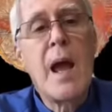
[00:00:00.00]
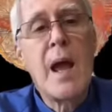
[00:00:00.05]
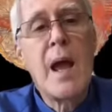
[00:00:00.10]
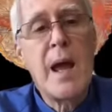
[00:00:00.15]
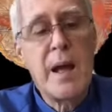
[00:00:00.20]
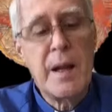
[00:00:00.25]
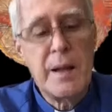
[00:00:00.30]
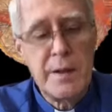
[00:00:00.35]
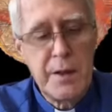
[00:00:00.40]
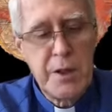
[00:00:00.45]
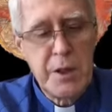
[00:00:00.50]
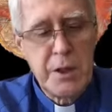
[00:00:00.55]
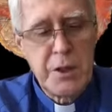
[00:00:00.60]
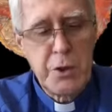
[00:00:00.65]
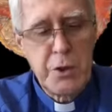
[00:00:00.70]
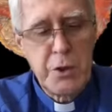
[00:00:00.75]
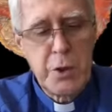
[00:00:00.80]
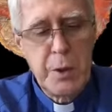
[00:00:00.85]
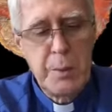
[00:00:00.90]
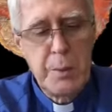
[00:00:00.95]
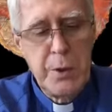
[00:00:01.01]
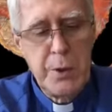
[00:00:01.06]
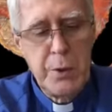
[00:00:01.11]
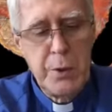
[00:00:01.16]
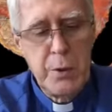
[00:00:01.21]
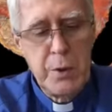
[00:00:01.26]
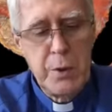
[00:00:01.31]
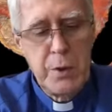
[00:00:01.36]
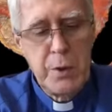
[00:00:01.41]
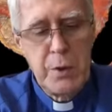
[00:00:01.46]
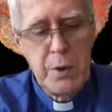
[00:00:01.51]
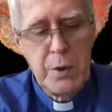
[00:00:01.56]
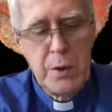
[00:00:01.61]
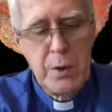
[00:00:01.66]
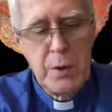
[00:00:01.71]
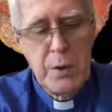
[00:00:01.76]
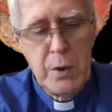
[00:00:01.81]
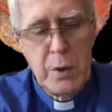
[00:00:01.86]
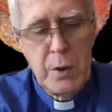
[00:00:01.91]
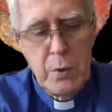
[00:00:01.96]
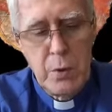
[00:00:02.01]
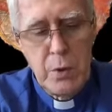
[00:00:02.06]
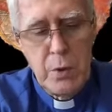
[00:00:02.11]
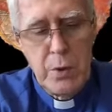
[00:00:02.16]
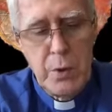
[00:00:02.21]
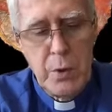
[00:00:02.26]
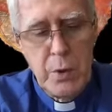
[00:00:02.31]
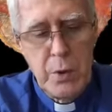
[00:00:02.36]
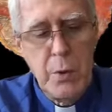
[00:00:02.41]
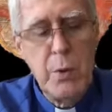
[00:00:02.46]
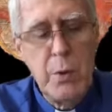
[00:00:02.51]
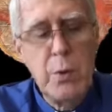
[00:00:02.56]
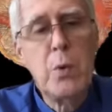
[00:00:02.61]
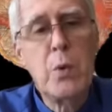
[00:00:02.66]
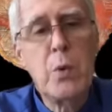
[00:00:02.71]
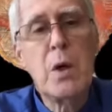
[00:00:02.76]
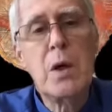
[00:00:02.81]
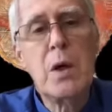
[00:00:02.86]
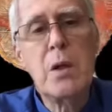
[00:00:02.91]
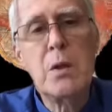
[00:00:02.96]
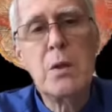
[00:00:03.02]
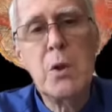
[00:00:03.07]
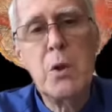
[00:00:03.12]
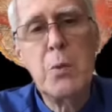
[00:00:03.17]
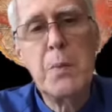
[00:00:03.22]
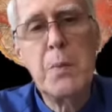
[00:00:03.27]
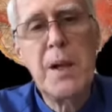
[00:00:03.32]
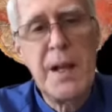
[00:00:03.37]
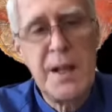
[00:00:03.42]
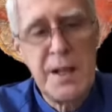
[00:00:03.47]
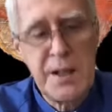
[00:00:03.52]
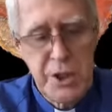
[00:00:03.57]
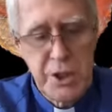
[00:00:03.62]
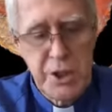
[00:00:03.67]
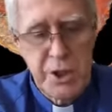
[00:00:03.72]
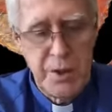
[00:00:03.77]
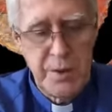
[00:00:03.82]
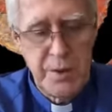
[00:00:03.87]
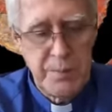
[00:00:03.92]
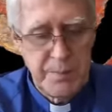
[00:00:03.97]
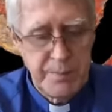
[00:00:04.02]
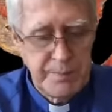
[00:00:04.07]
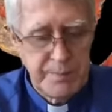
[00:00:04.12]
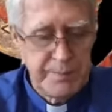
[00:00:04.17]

and contribute to new illumination.